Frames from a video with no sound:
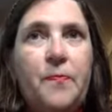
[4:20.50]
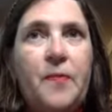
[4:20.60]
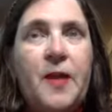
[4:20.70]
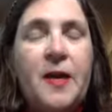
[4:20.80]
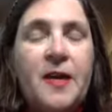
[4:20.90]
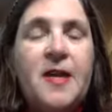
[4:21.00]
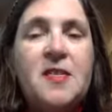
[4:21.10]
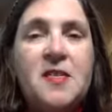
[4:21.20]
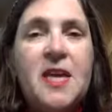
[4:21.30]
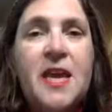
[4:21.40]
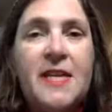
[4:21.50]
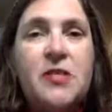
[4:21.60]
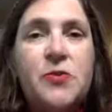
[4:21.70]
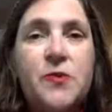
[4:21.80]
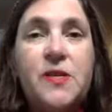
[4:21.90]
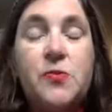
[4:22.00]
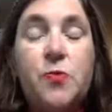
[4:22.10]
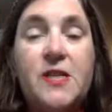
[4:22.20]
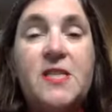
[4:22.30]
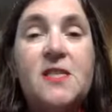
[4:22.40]
And I guess the answer is,
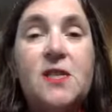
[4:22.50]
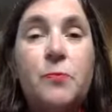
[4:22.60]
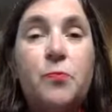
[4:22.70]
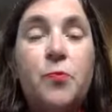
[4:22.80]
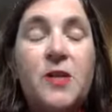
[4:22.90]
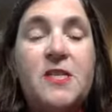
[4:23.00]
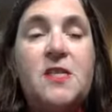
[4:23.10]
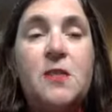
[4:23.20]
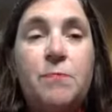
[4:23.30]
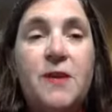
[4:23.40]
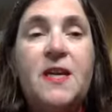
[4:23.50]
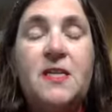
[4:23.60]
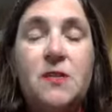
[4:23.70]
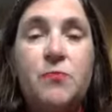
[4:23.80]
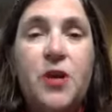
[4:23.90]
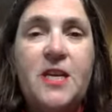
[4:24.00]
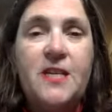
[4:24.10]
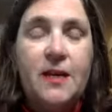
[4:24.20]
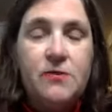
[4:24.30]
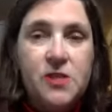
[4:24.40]
what's the biggest
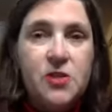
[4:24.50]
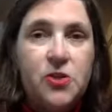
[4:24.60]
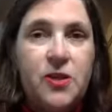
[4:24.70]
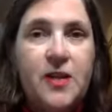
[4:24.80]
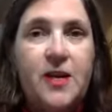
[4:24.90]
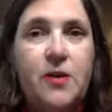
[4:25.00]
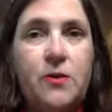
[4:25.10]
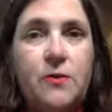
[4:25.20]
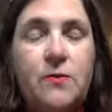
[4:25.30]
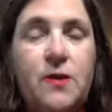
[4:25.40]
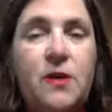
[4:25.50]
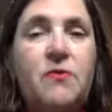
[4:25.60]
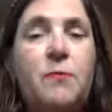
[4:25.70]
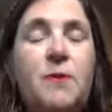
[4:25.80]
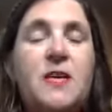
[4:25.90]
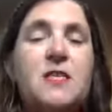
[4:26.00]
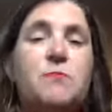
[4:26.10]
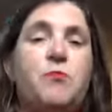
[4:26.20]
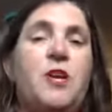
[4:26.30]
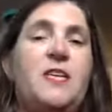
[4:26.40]
breakdown? Start there. If the biggest
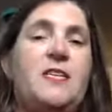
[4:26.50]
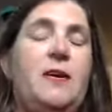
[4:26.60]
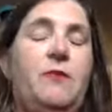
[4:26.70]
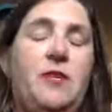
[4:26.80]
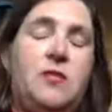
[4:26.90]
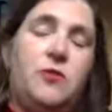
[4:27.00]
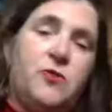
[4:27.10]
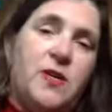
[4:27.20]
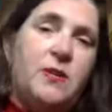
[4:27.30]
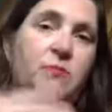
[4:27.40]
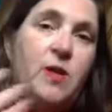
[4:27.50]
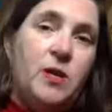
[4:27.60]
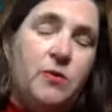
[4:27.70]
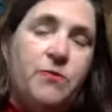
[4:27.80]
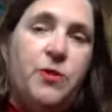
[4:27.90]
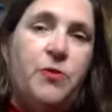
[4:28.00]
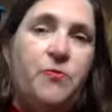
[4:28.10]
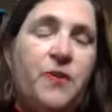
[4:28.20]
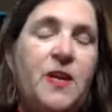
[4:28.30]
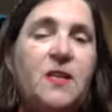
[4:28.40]
breakdown is you're trying to run over your
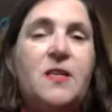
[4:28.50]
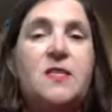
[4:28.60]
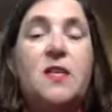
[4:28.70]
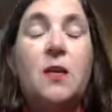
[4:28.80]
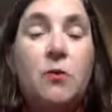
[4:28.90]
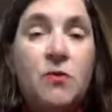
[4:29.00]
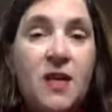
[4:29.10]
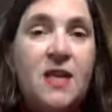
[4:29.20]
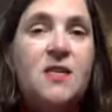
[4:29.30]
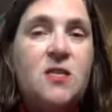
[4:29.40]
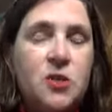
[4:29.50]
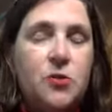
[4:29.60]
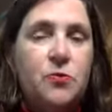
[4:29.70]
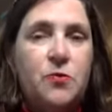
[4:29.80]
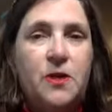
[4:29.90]
feelings, then you need to